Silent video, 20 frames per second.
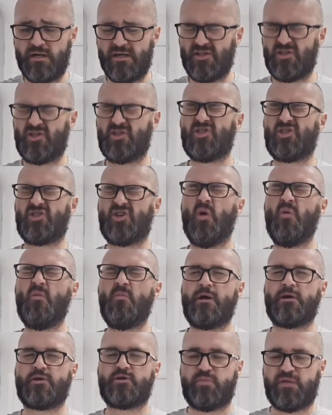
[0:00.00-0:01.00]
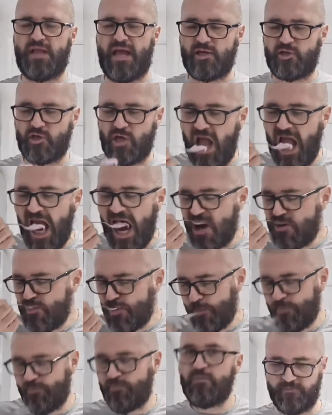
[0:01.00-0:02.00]
So much pleasure.
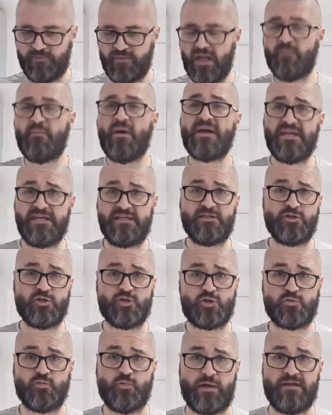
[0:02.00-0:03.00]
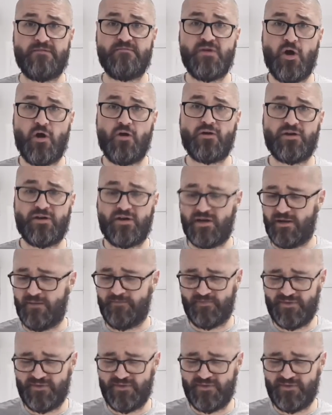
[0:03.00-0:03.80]
Am I eating dream yogurt?